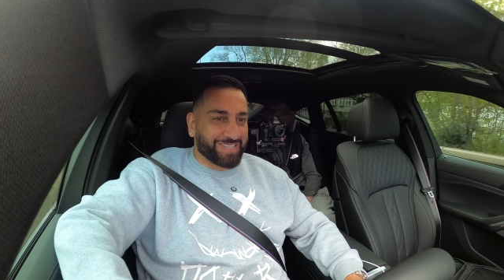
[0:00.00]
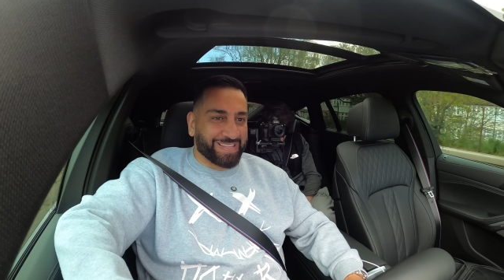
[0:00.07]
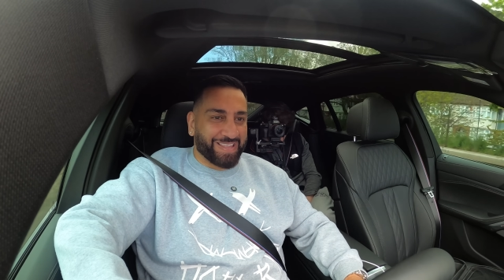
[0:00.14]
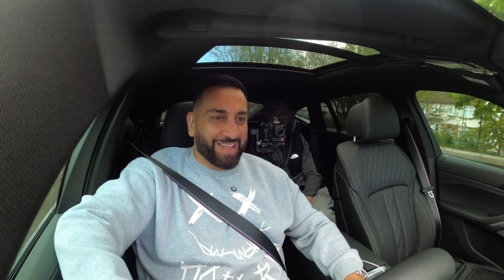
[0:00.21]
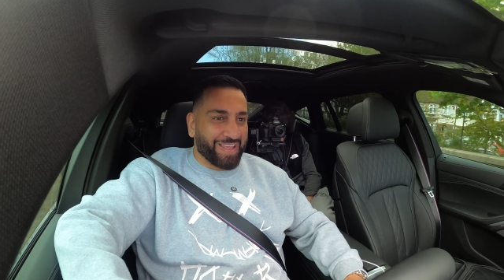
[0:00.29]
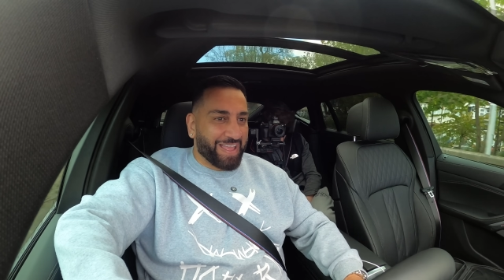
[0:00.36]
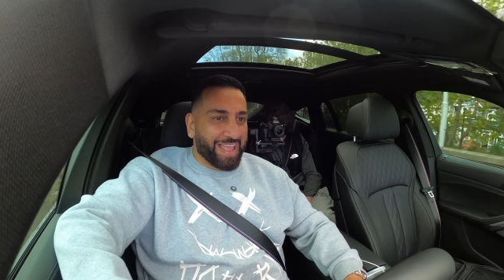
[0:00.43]
to
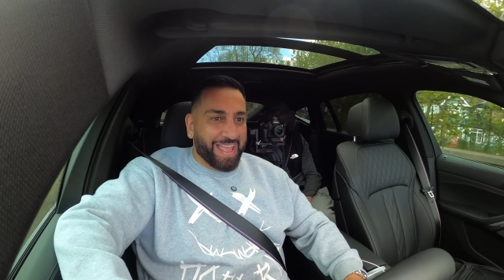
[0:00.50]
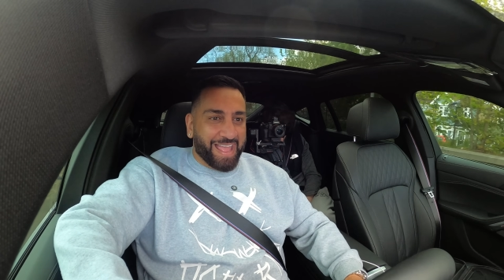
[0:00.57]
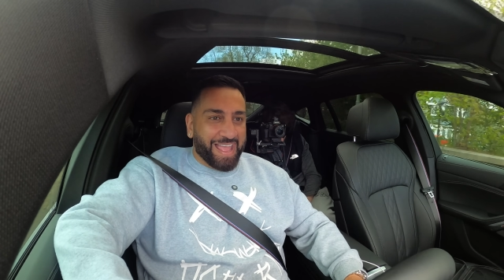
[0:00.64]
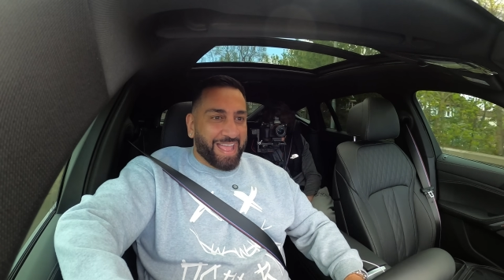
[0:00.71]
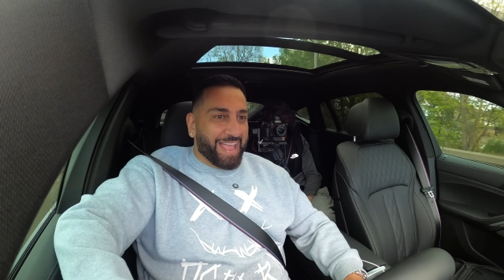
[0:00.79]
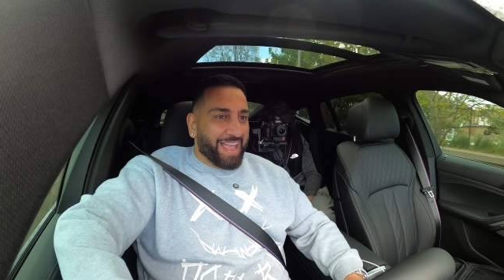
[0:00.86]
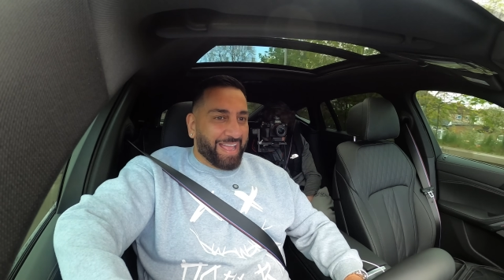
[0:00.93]
the,
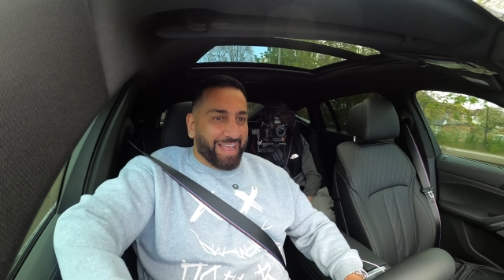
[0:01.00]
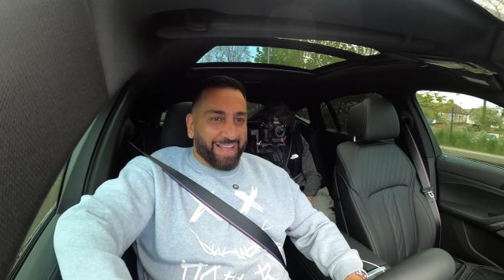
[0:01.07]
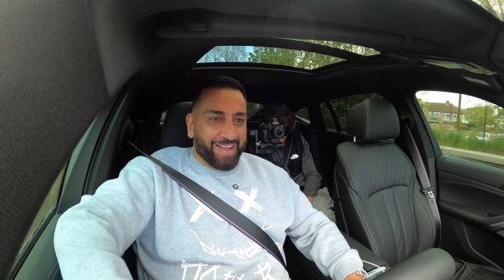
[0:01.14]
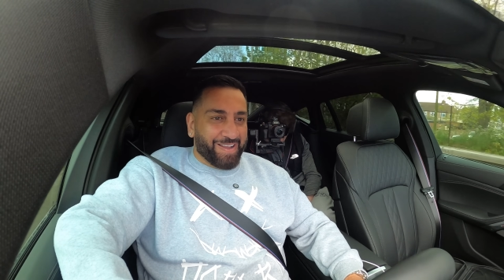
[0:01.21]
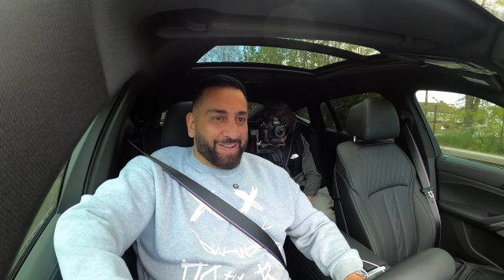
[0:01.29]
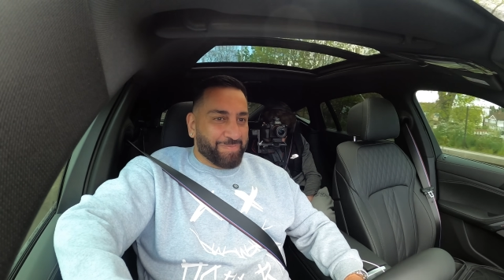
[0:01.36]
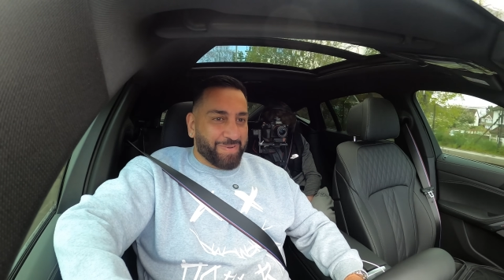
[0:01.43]

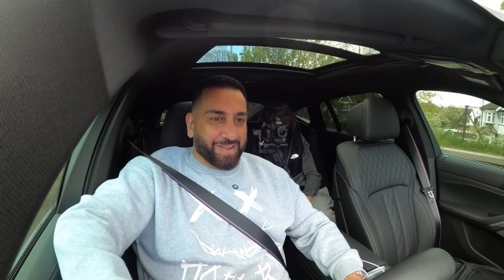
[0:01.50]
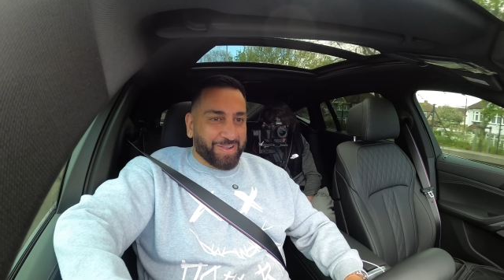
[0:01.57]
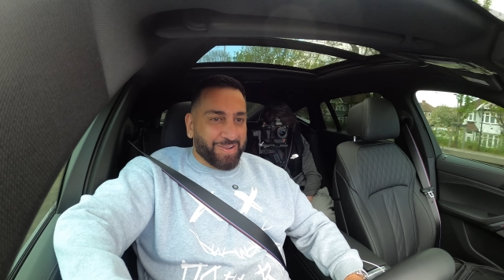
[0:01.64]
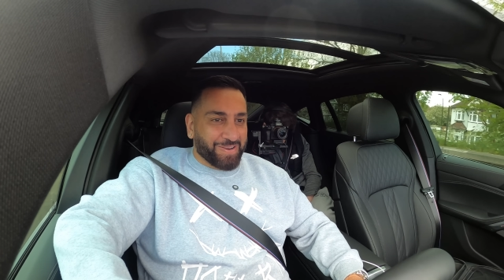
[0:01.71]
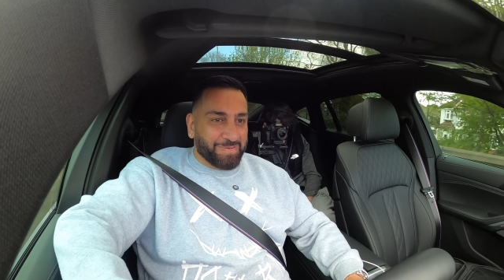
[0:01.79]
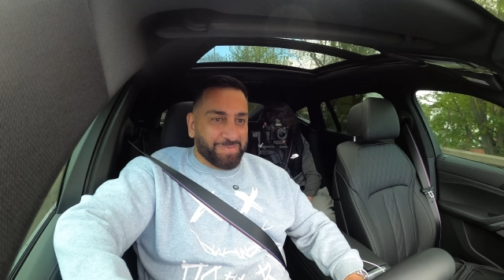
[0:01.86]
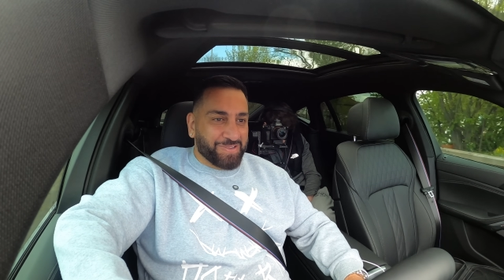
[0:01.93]
oh my
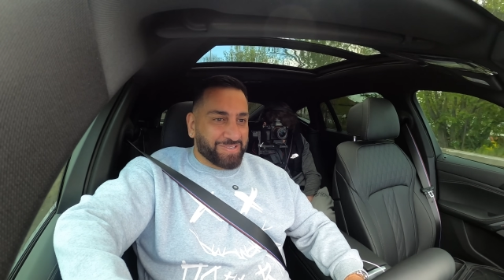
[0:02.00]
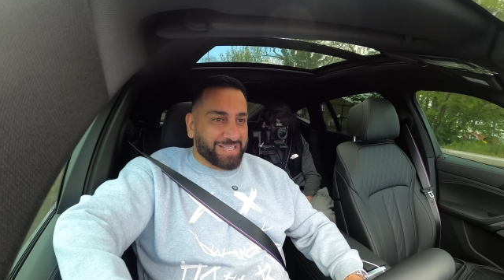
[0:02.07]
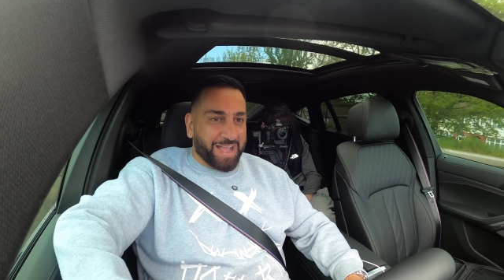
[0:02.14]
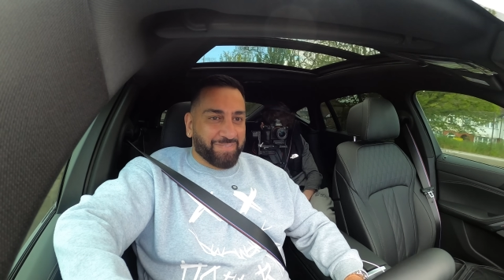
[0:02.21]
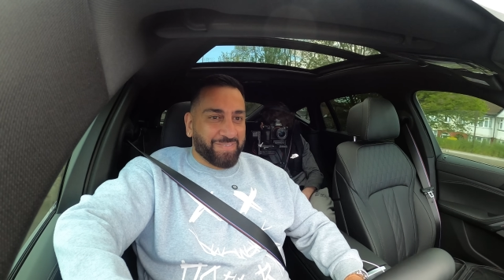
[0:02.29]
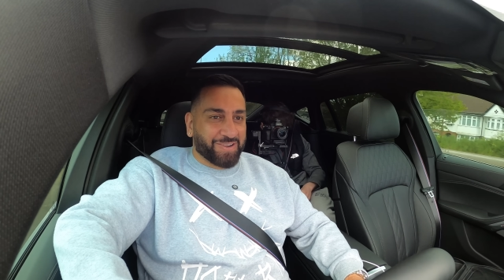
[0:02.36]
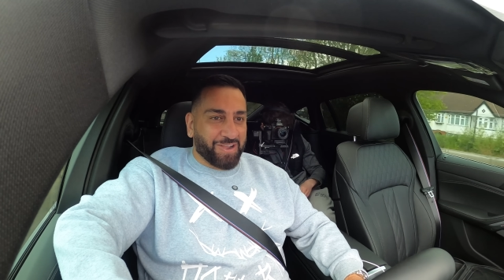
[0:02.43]
God, I'm used
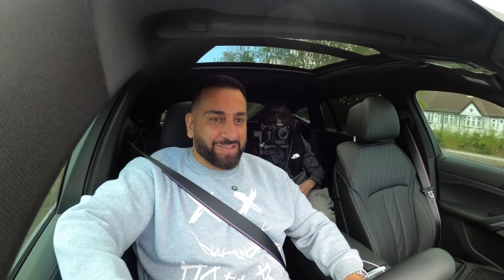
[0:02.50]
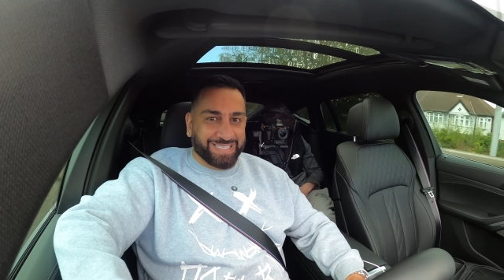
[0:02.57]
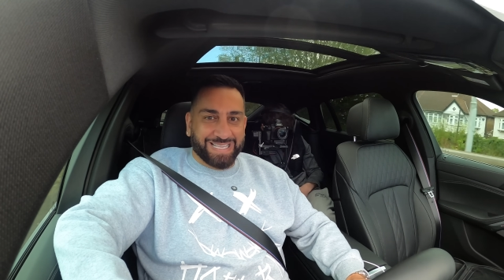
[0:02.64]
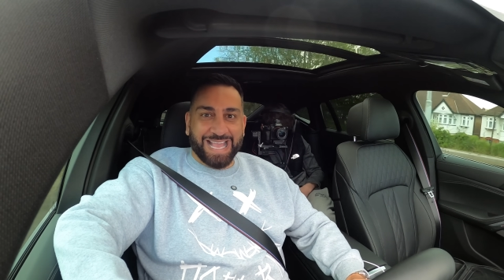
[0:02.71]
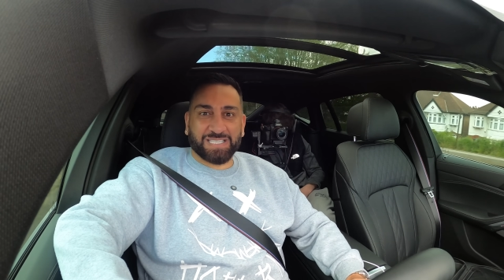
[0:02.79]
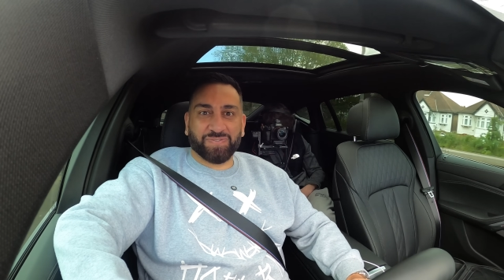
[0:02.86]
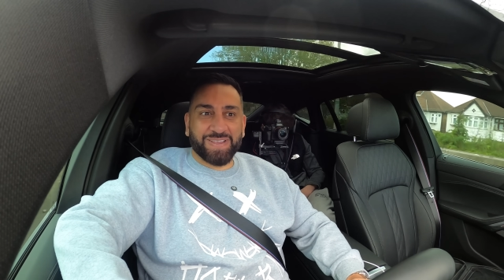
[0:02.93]
to other cars,
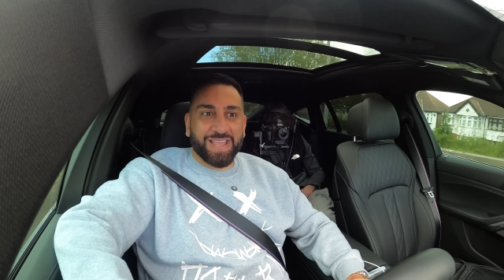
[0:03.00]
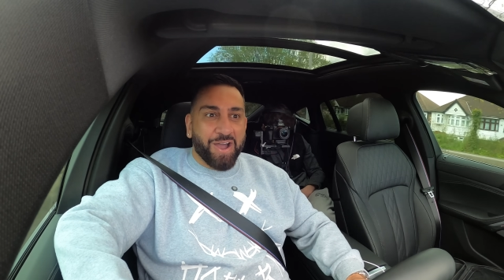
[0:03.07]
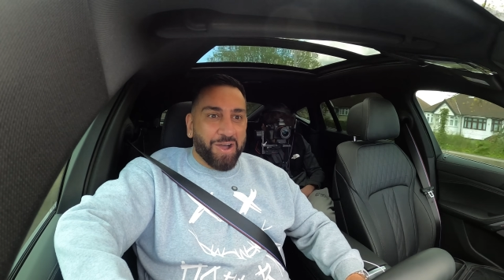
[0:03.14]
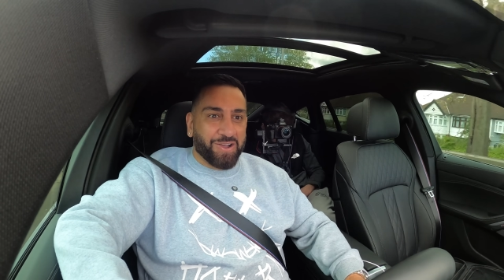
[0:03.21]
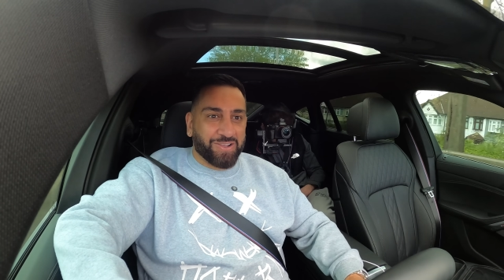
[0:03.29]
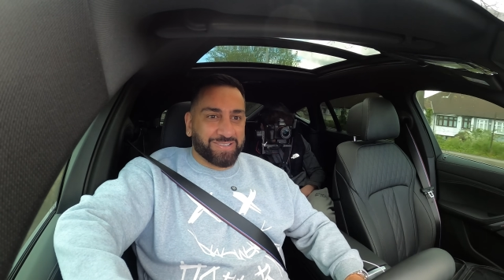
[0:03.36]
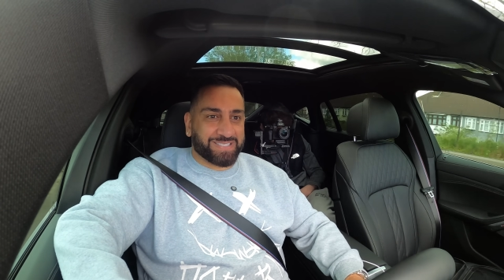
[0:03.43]
the
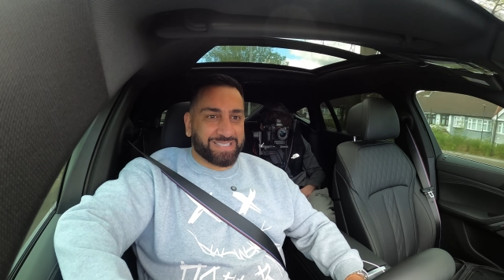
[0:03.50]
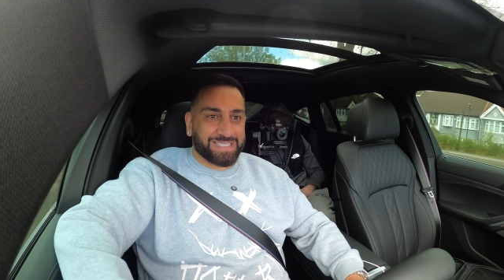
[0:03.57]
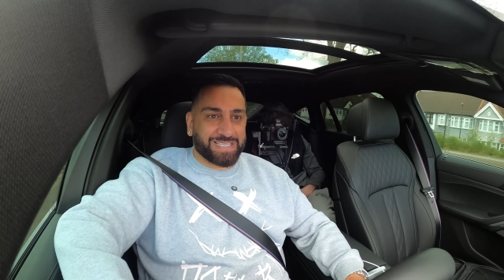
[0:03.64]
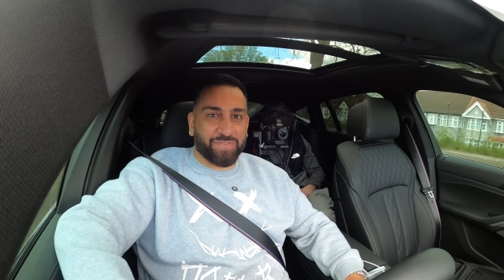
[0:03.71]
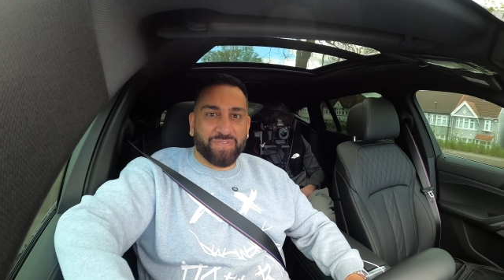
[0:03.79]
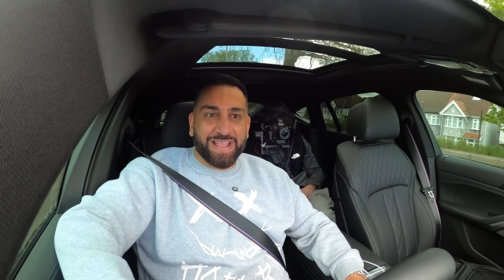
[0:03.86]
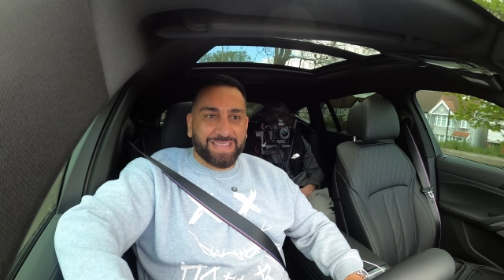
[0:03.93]
SVRs, the
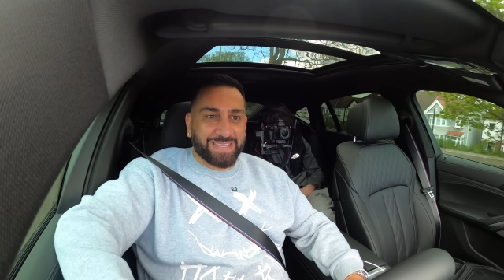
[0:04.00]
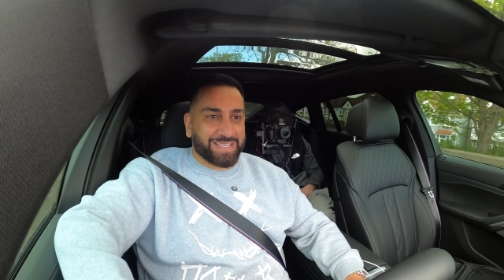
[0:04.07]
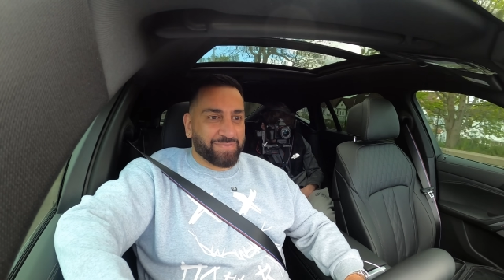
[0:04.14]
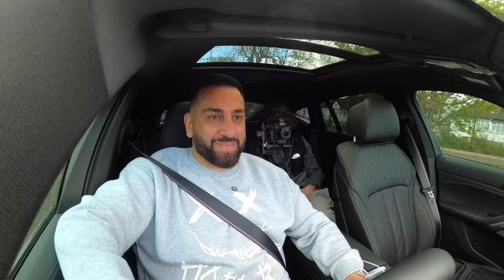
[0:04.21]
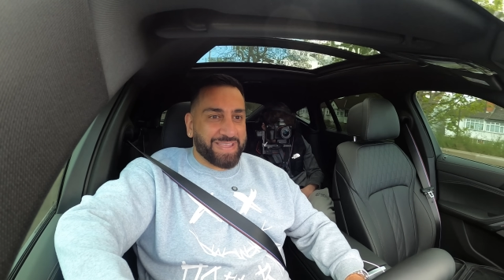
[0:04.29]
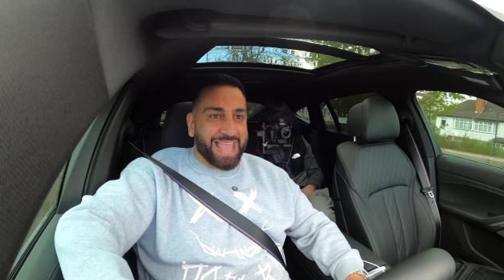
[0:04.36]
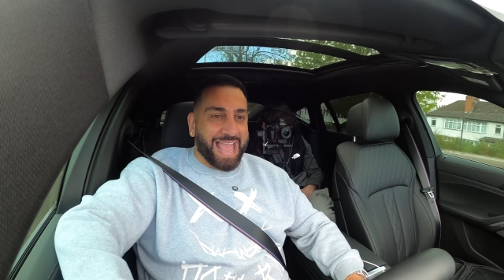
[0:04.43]

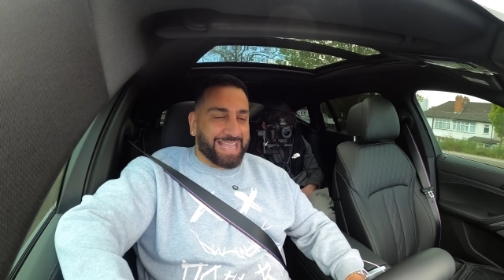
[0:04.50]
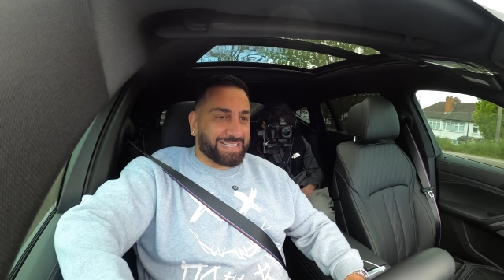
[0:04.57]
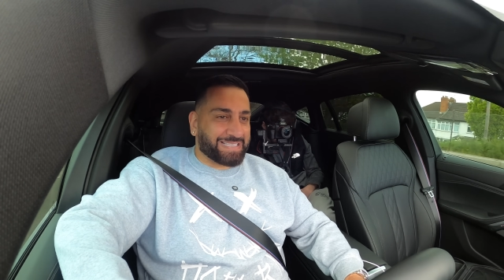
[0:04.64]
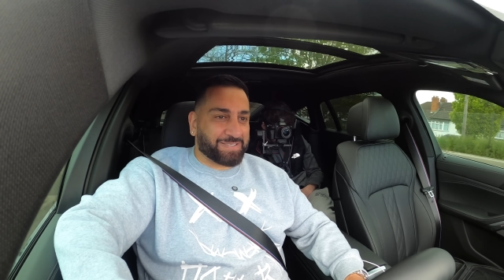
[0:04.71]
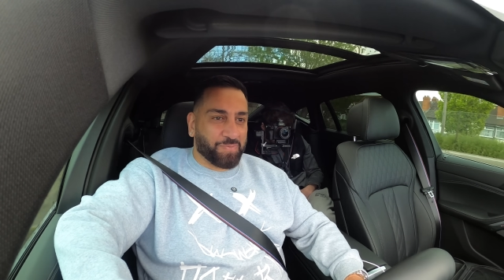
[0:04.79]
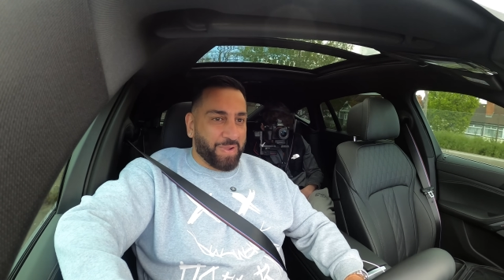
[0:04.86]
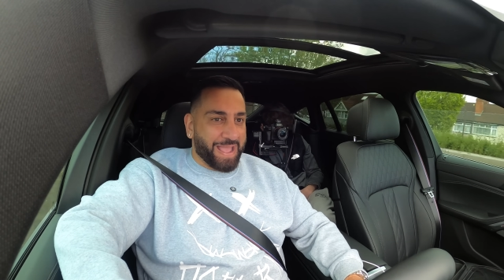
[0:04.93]
Defender
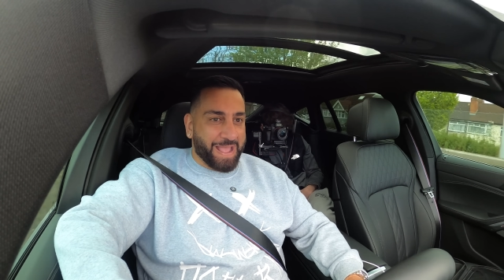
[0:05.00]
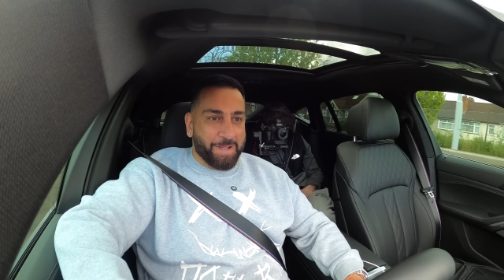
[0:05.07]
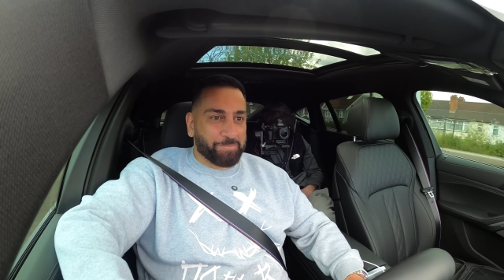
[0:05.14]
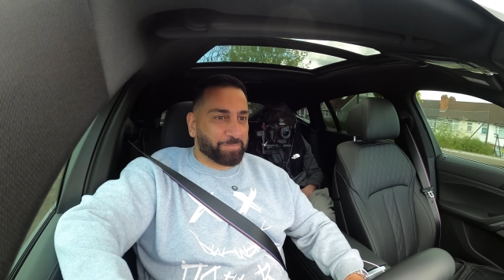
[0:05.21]
V8s, where